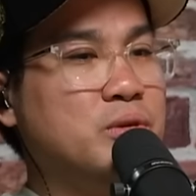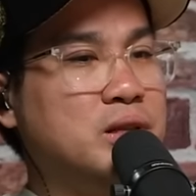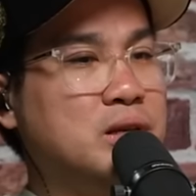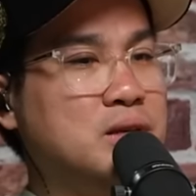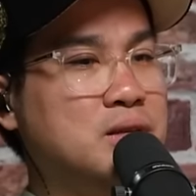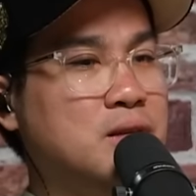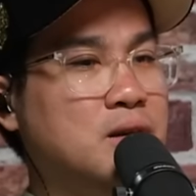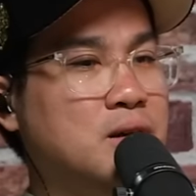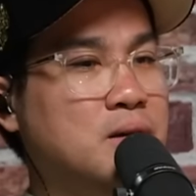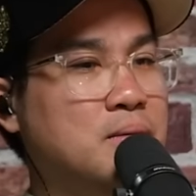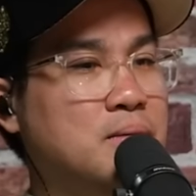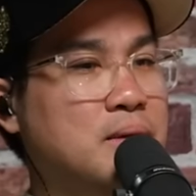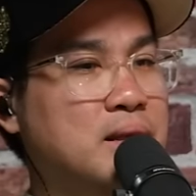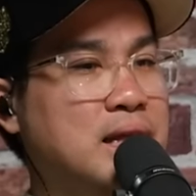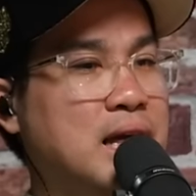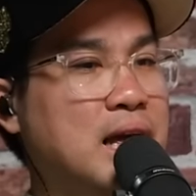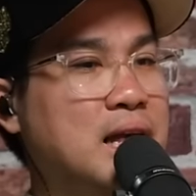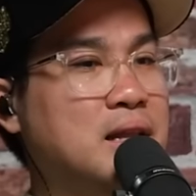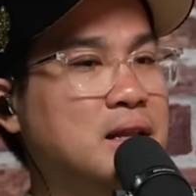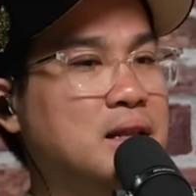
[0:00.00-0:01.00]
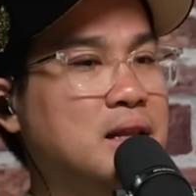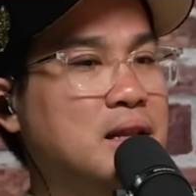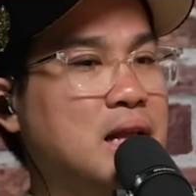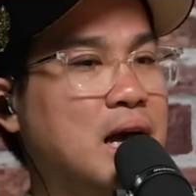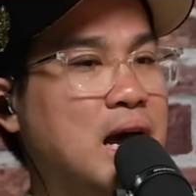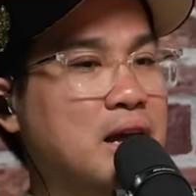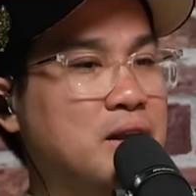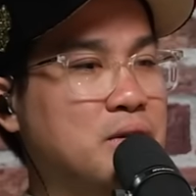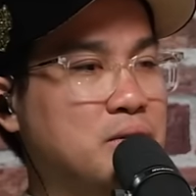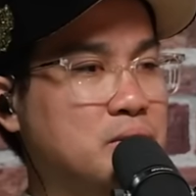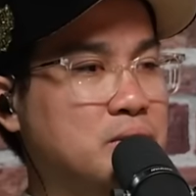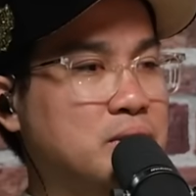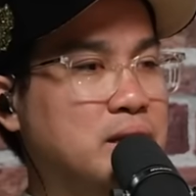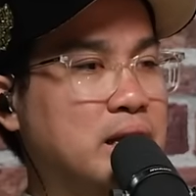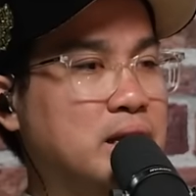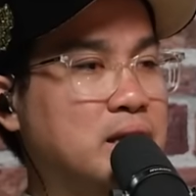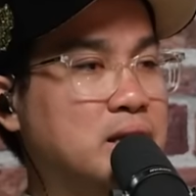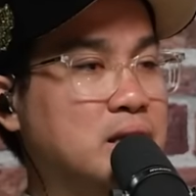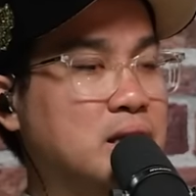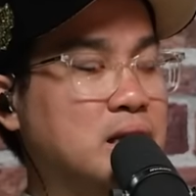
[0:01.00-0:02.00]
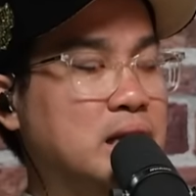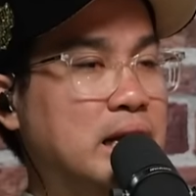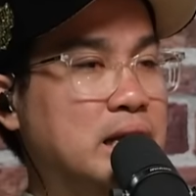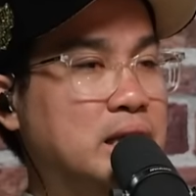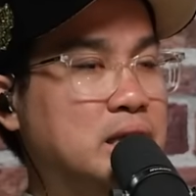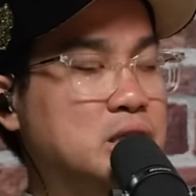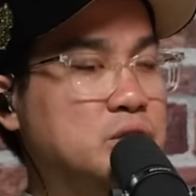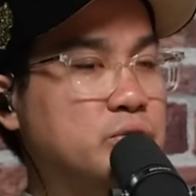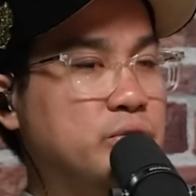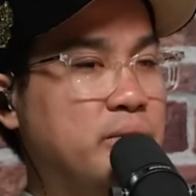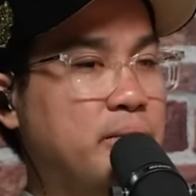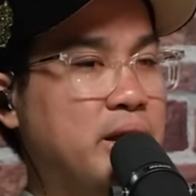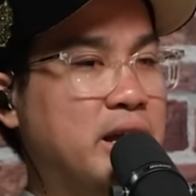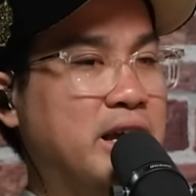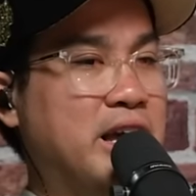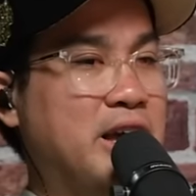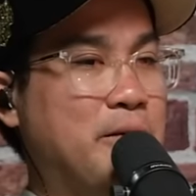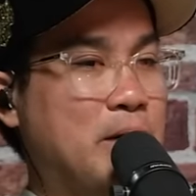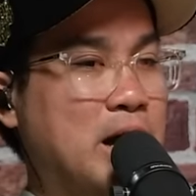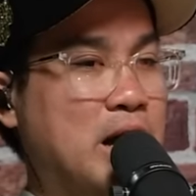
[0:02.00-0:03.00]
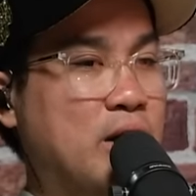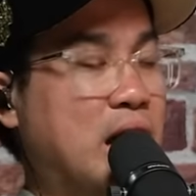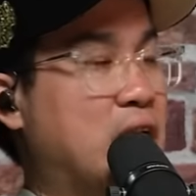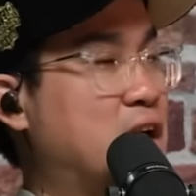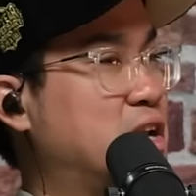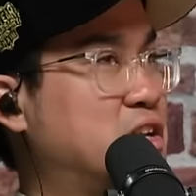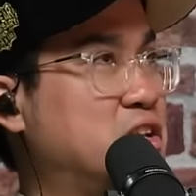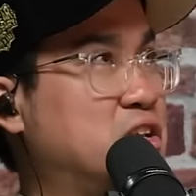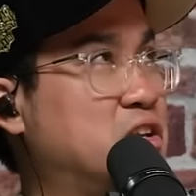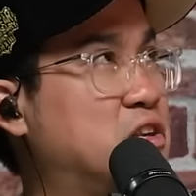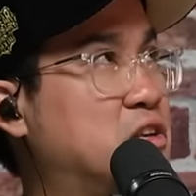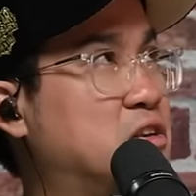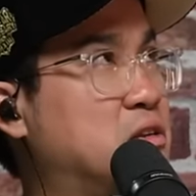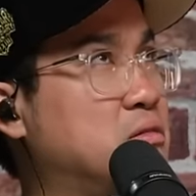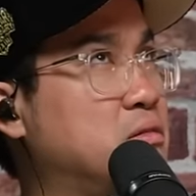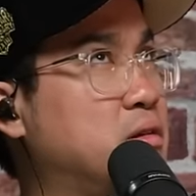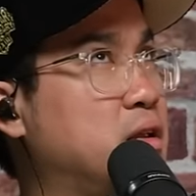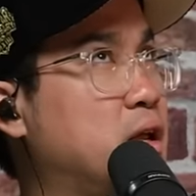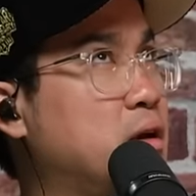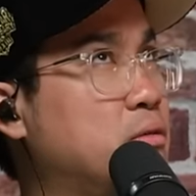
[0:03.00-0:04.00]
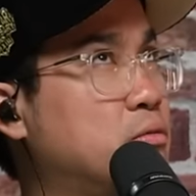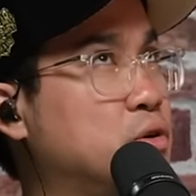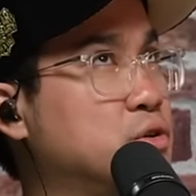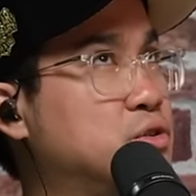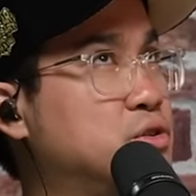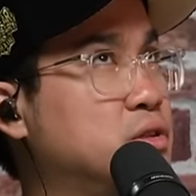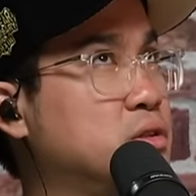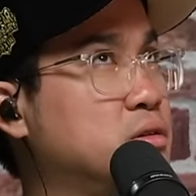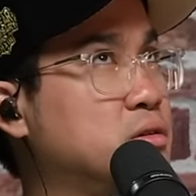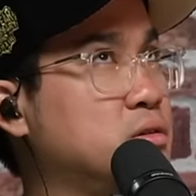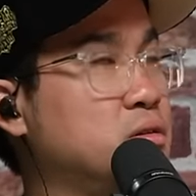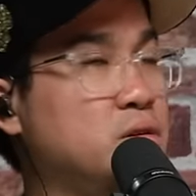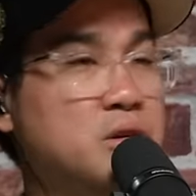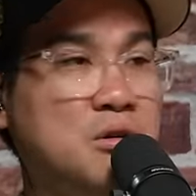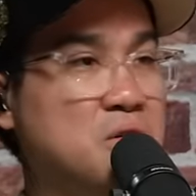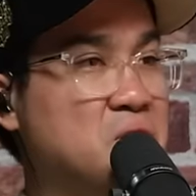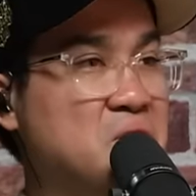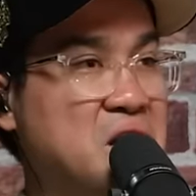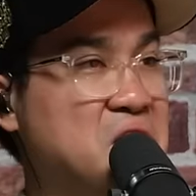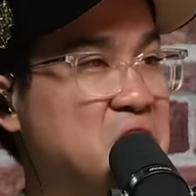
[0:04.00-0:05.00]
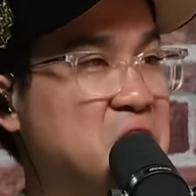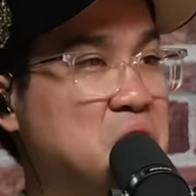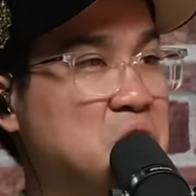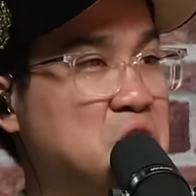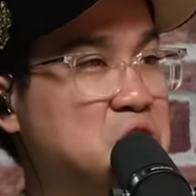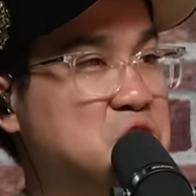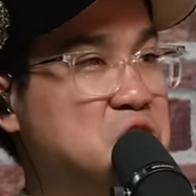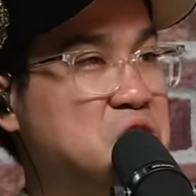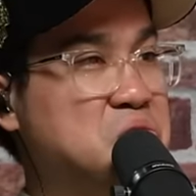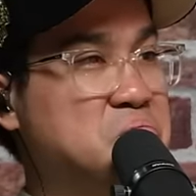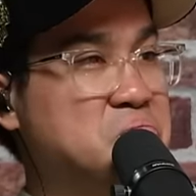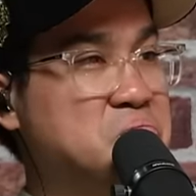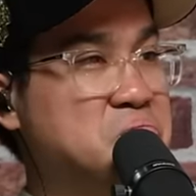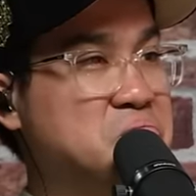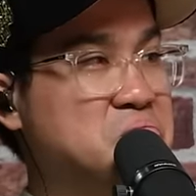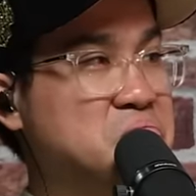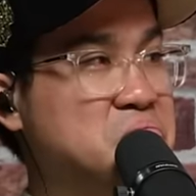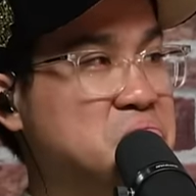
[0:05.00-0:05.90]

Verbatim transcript: up with those lah. Mm. Then I know that the latest remake came out. I did. Did I watch it? No, I didn't watch it. I, I